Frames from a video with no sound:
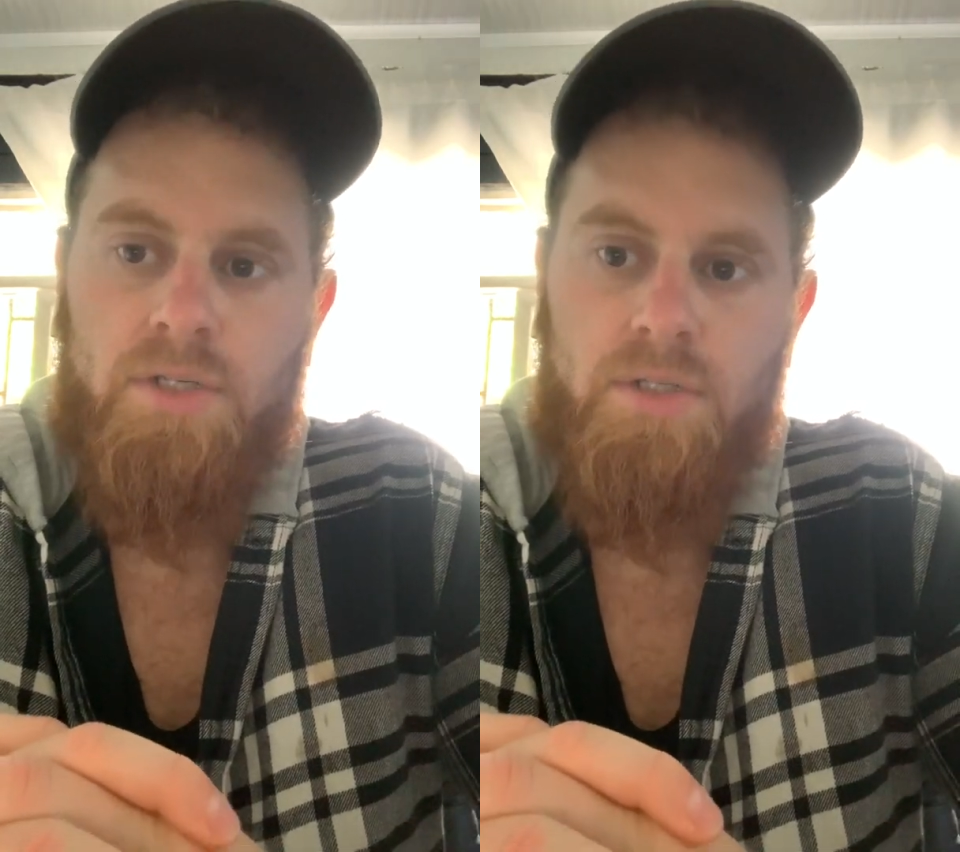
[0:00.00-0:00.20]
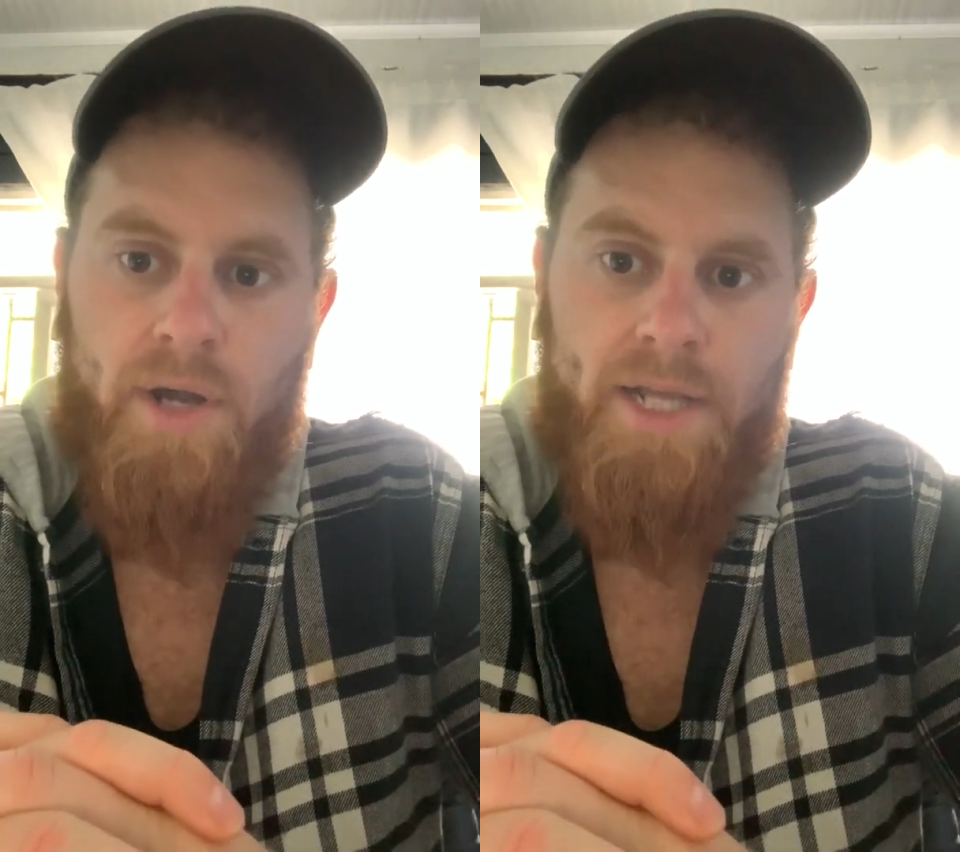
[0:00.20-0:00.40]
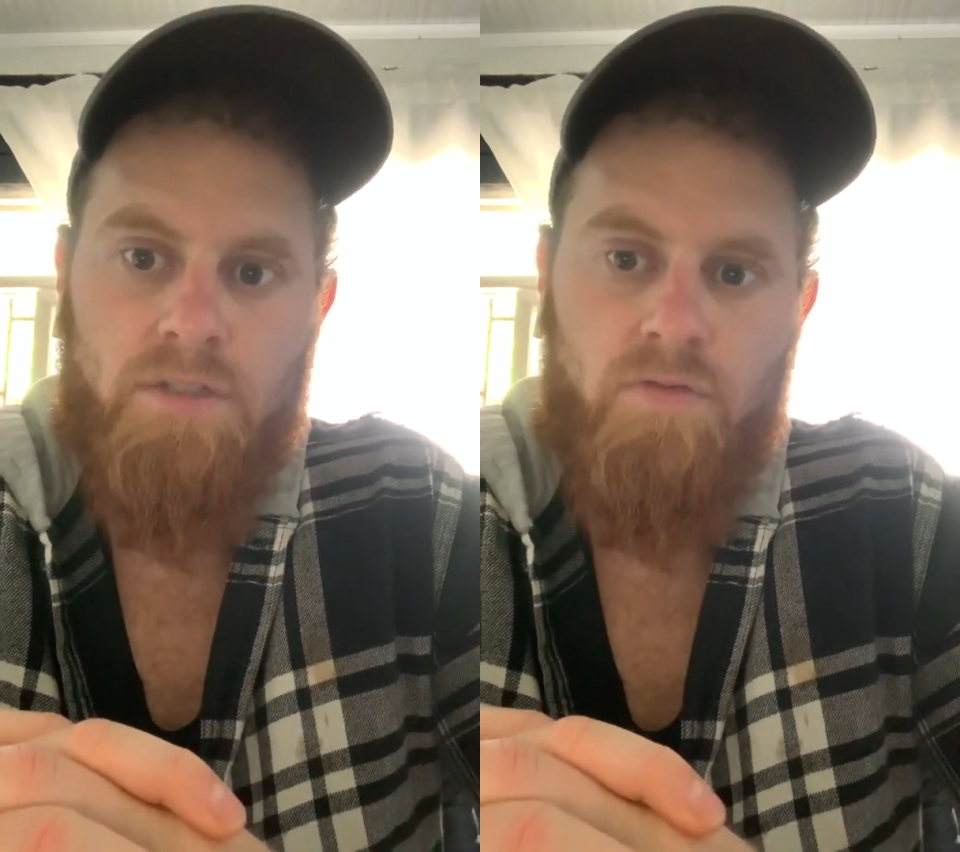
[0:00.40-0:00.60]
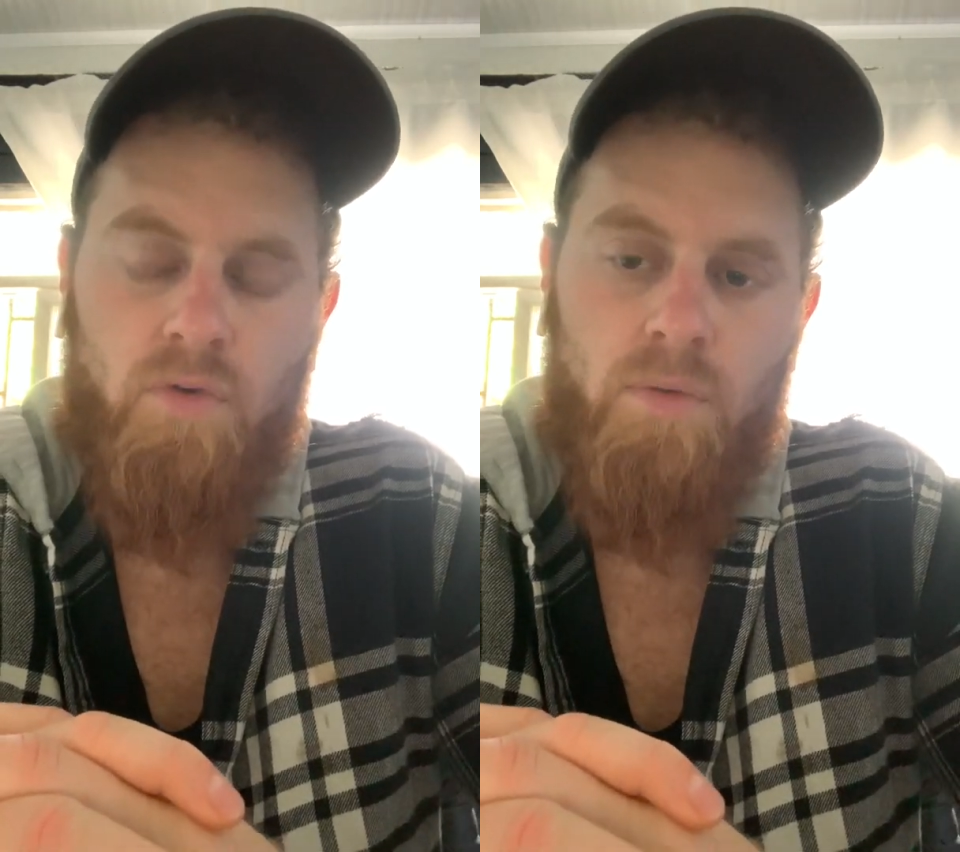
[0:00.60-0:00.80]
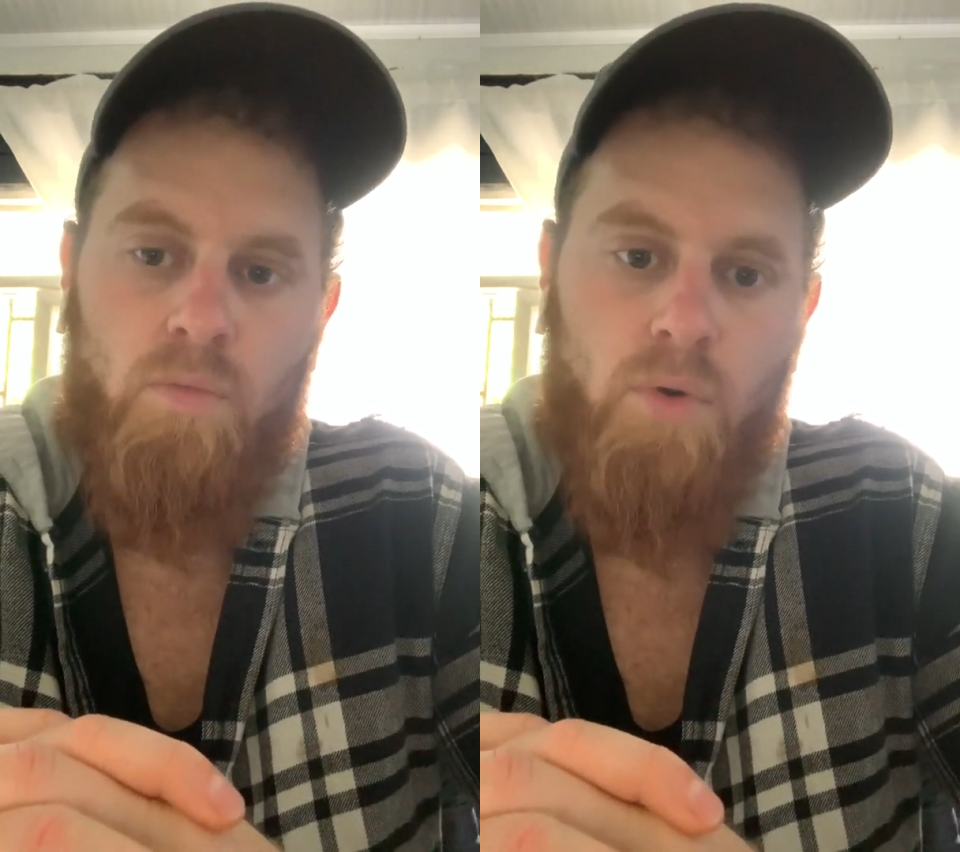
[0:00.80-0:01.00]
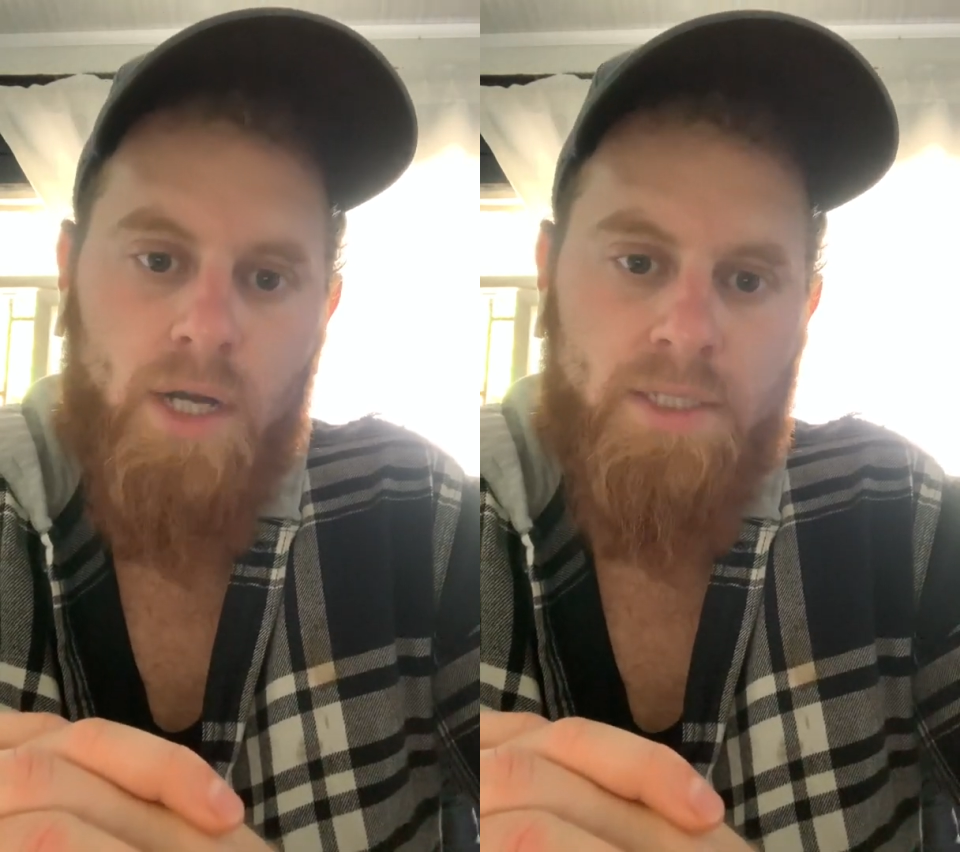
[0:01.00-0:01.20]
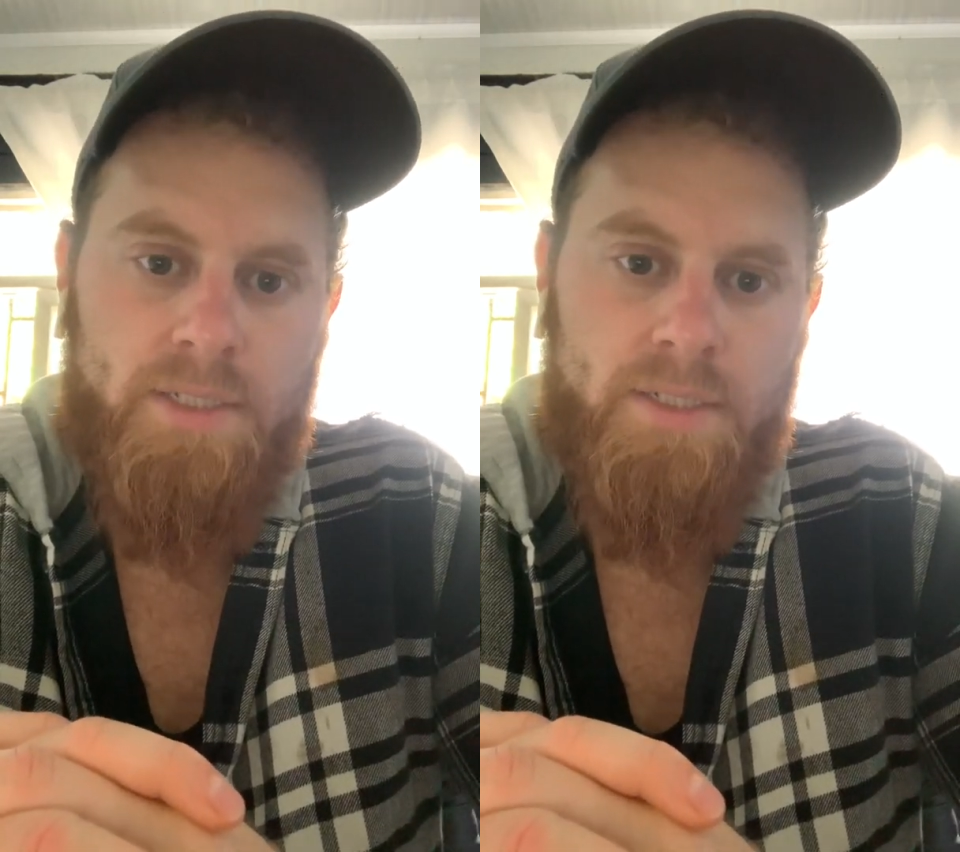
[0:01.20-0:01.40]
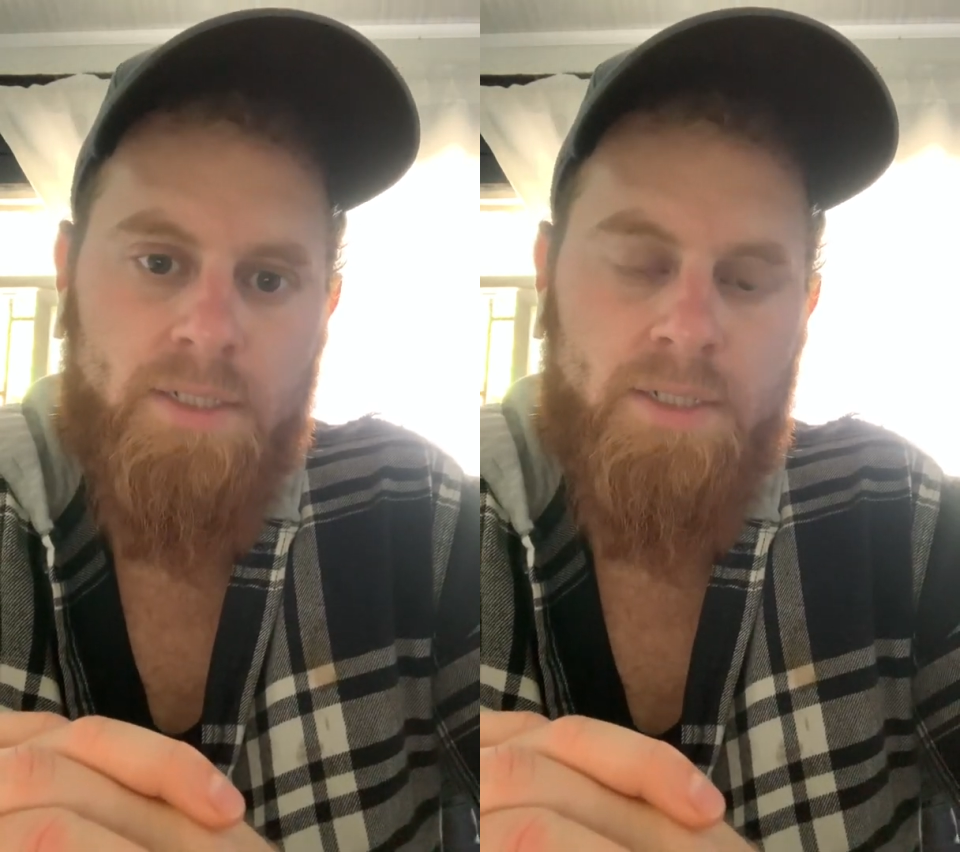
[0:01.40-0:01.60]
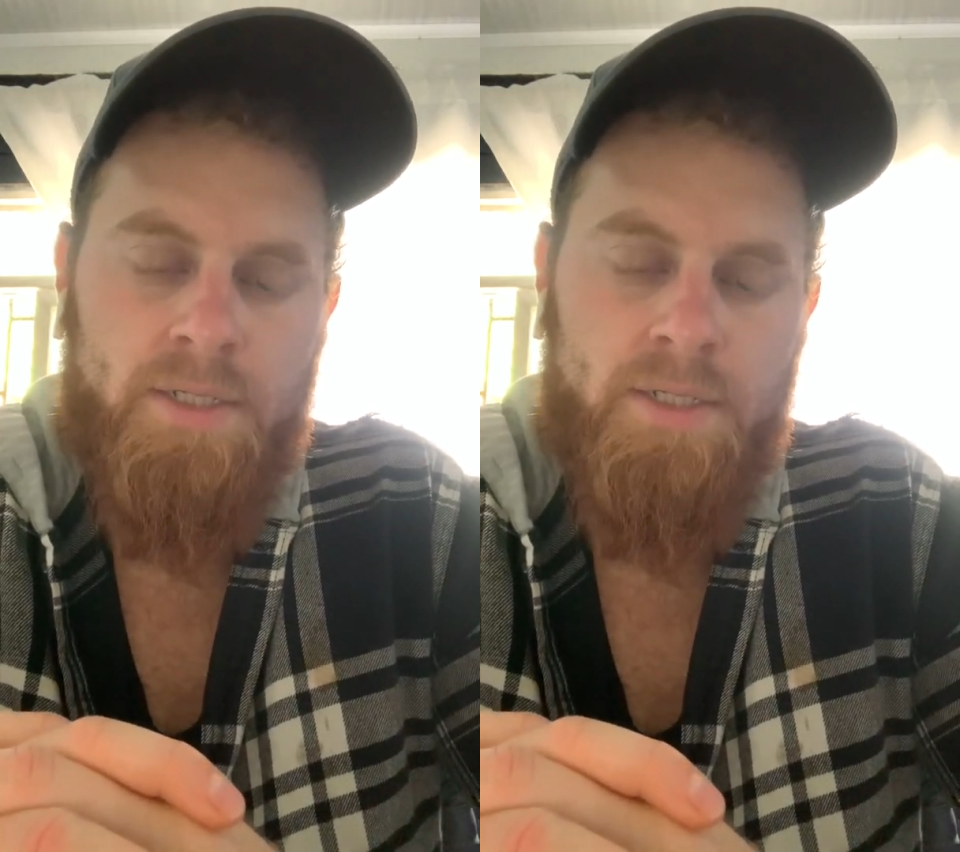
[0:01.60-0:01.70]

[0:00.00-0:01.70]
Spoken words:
transform once